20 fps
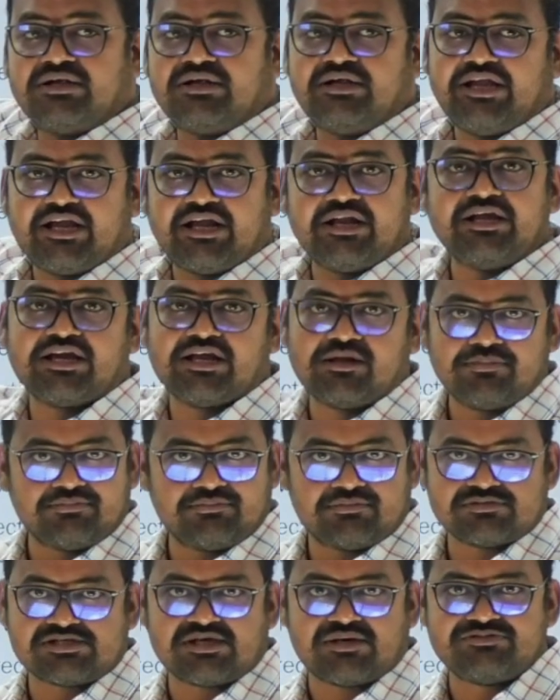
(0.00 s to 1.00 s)
technical
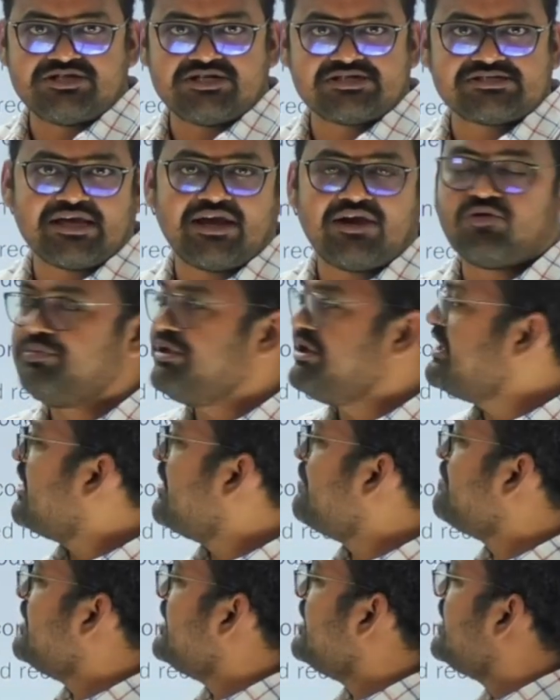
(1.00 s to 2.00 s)
subjects have been
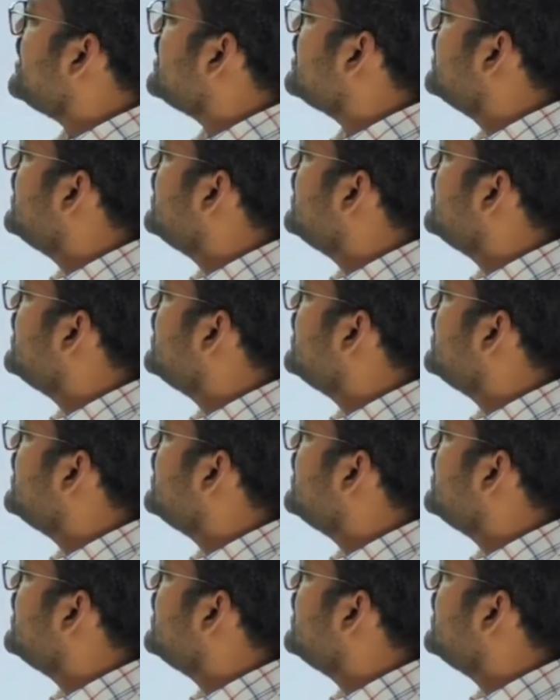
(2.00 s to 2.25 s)
completed,